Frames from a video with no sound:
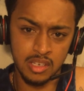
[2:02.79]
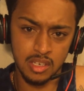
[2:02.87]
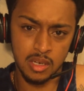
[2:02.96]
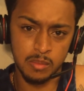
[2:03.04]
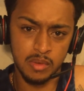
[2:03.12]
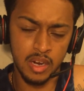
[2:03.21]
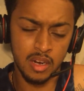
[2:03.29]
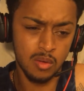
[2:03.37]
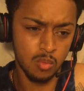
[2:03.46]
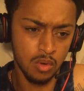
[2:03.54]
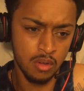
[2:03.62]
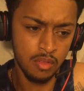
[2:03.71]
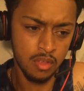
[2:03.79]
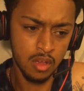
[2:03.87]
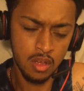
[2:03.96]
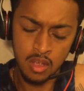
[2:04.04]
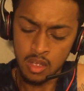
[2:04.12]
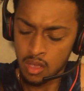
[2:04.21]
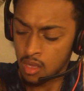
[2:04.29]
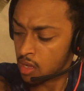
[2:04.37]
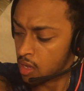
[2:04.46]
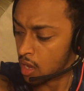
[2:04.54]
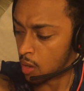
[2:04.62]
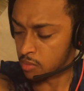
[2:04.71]
guys updated with
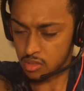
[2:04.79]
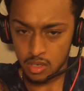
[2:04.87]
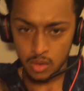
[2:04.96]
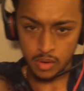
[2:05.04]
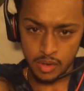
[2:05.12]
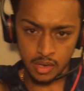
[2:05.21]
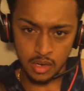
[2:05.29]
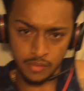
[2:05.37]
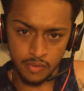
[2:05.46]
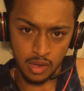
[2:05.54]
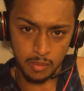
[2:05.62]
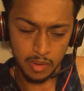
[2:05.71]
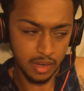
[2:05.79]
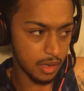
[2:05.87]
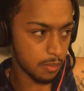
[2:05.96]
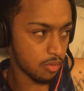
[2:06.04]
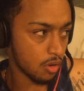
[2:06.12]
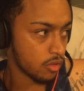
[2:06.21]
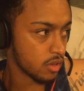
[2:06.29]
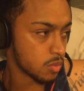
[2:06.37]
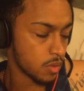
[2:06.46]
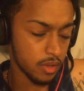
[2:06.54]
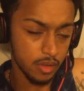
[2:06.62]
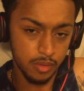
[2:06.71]
how it's going and if I make any
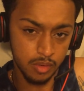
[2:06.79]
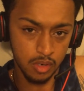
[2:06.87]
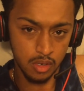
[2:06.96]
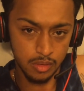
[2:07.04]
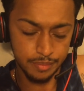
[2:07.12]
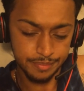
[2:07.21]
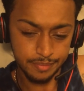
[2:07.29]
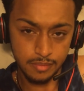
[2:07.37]
progress with it or not.